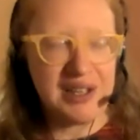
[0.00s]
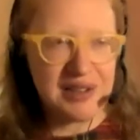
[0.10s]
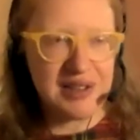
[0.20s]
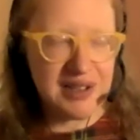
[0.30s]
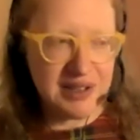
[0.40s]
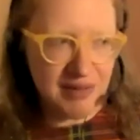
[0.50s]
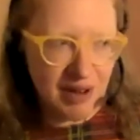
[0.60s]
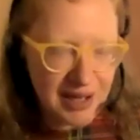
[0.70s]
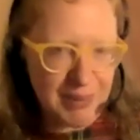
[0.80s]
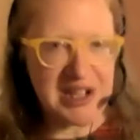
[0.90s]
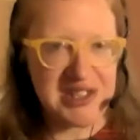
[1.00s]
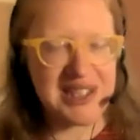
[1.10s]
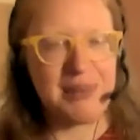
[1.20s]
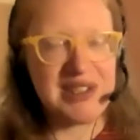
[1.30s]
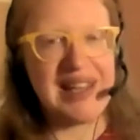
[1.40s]
the automated
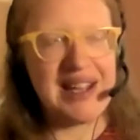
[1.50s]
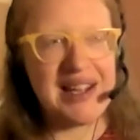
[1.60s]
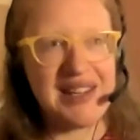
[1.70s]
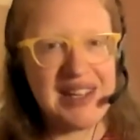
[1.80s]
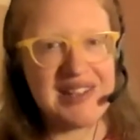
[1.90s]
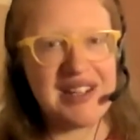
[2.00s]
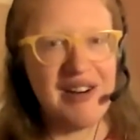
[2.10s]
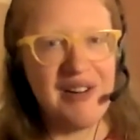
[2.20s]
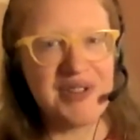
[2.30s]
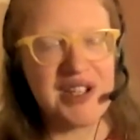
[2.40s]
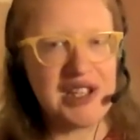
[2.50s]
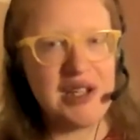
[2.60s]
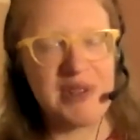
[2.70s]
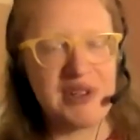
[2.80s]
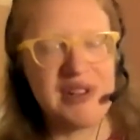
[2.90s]
system is taking the easy calls and the
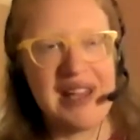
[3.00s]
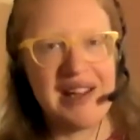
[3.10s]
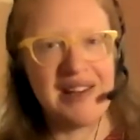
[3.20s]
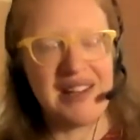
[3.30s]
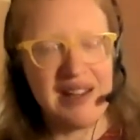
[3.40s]
humans are taking